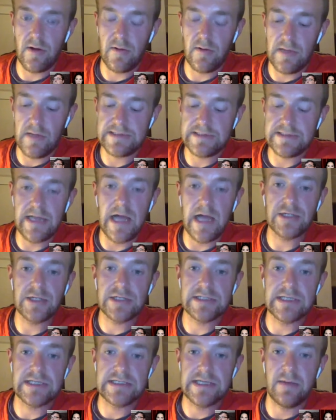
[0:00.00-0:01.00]
It's not
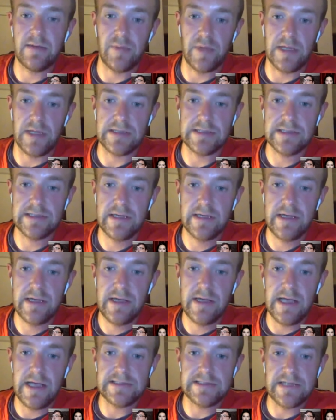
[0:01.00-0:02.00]
just a template.
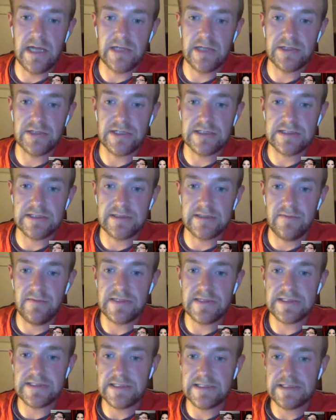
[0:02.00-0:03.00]
It's not just,
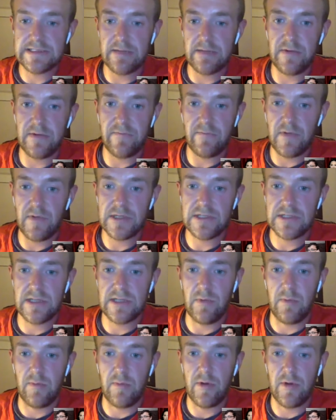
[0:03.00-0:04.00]
this is the same information that
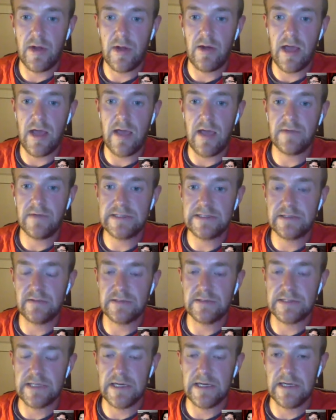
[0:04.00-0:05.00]
we put out every single
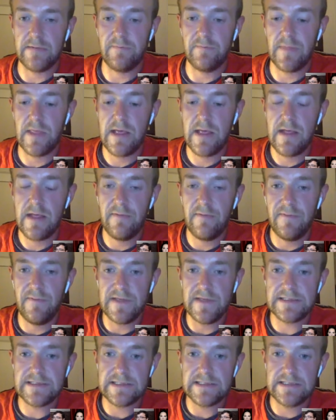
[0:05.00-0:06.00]
time.
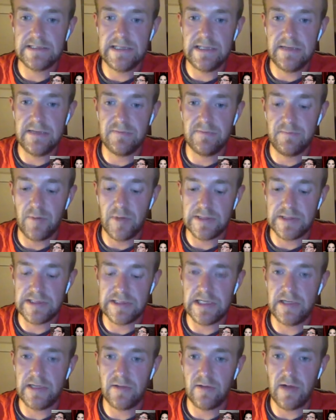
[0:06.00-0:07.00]
This is the
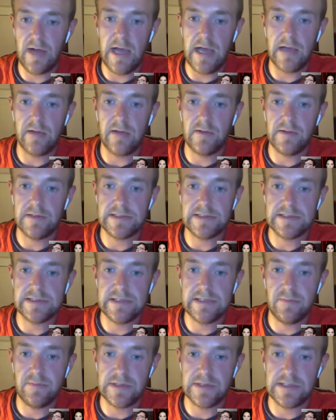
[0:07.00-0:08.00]
particular angle, this is
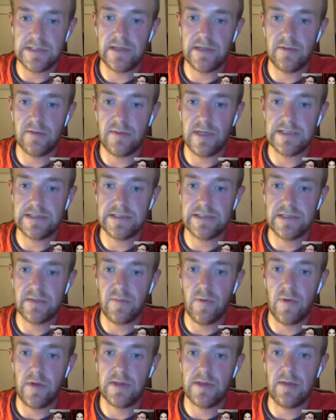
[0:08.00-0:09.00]
the particular messaging
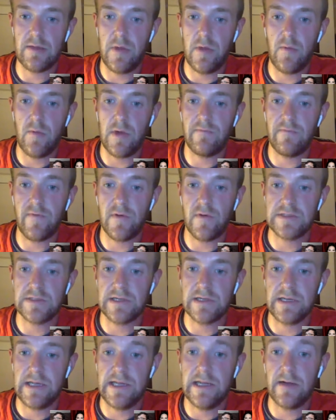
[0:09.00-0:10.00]
point that we want to focus
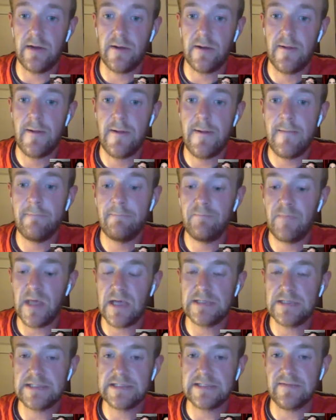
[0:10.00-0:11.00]
on here
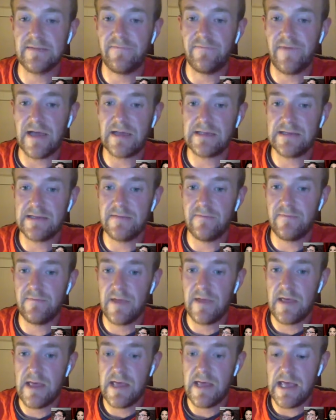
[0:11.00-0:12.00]
because it's effective
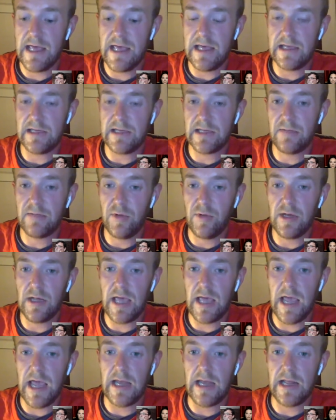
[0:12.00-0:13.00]
in
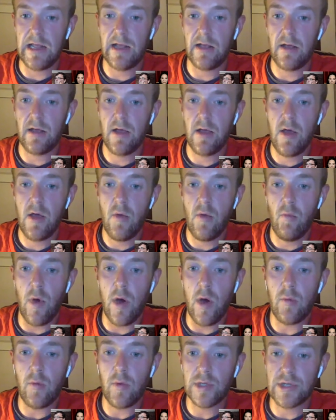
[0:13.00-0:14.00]
communicating
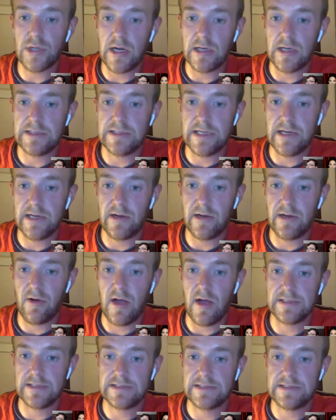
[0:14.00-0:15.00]
what we're trying to get
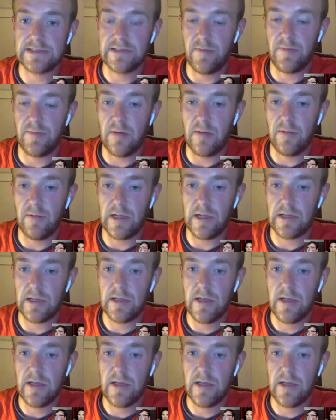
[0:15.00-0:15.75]
across to the public.